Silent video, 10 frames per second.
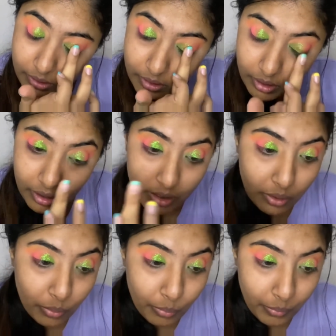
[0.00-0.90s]
And
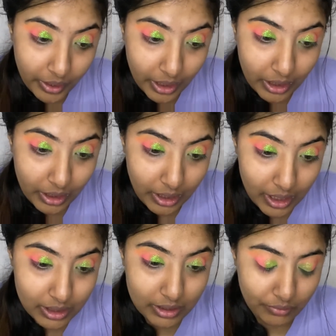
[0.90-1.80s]
way
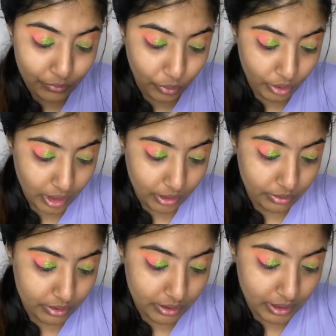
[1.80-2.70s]
less
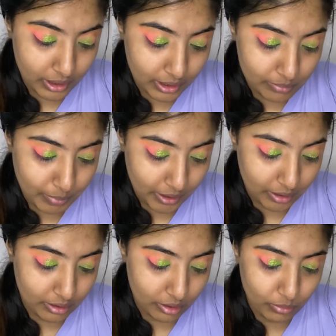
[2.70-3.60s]
fallout than I
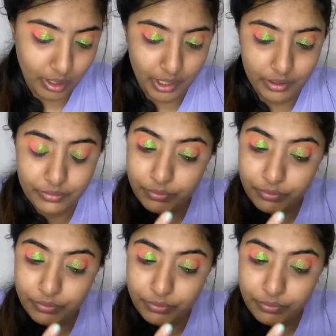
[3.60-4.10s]
expected it to have.